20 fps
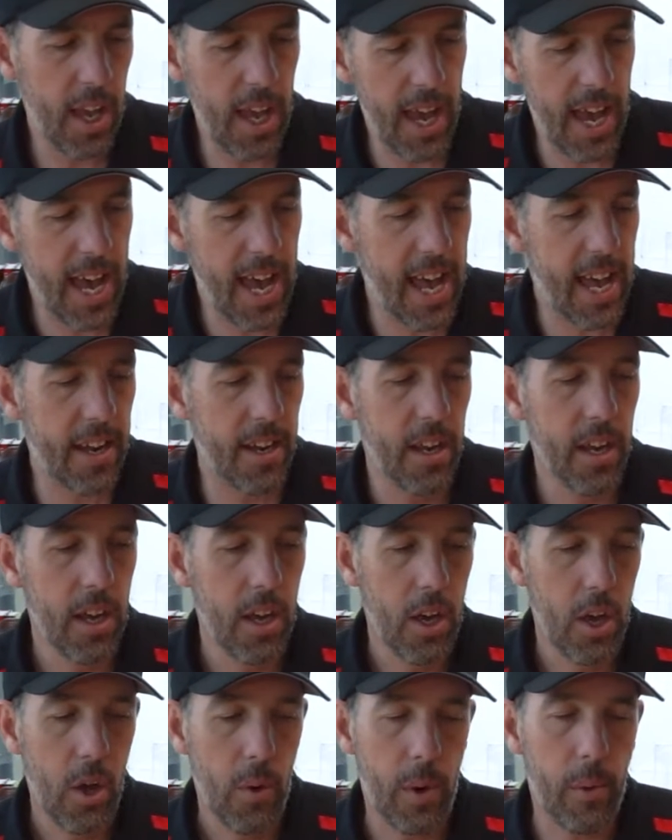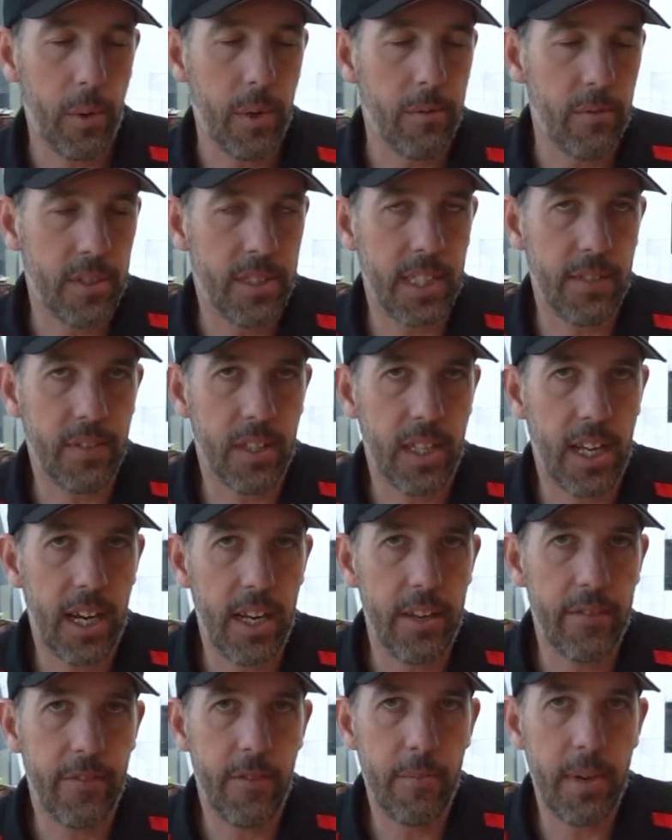And what we've received a lot
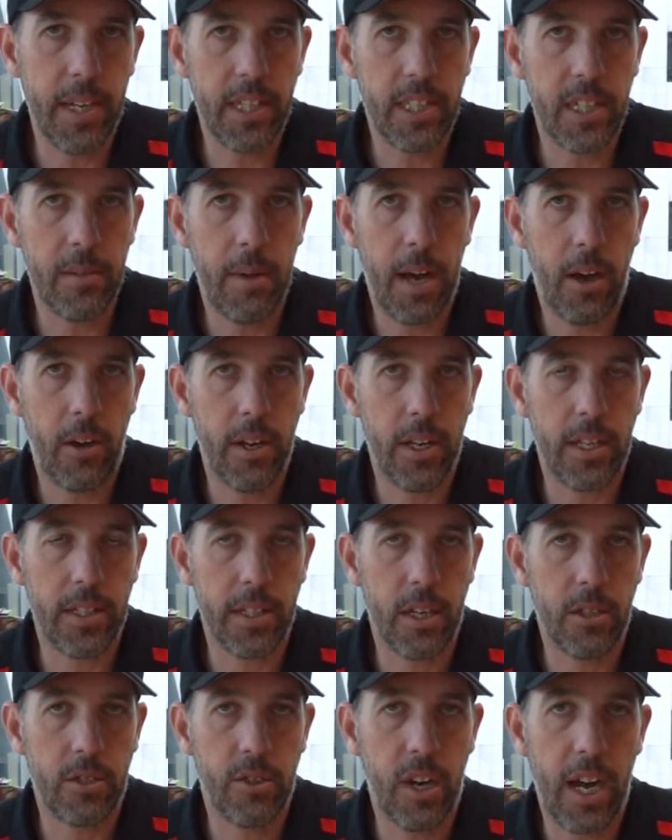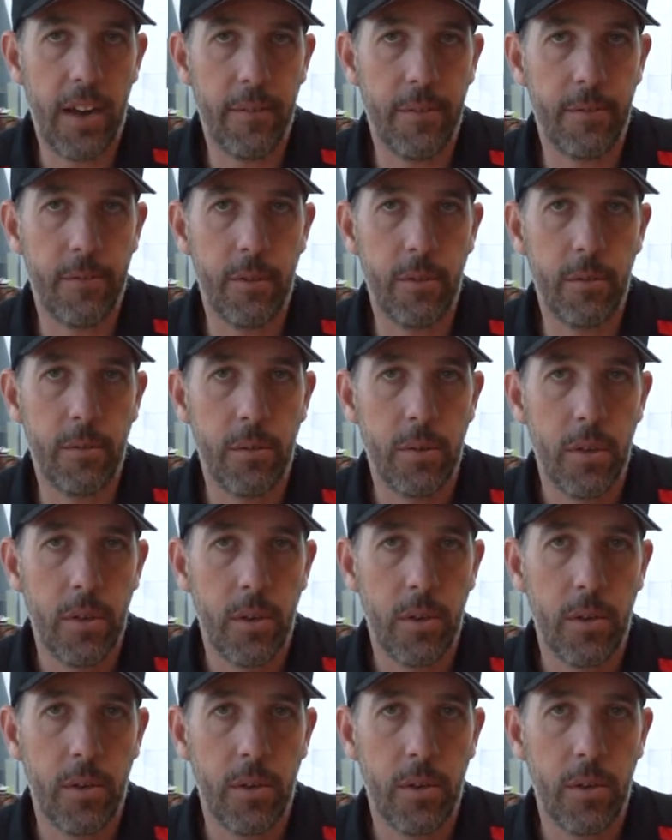of information about is our drive-through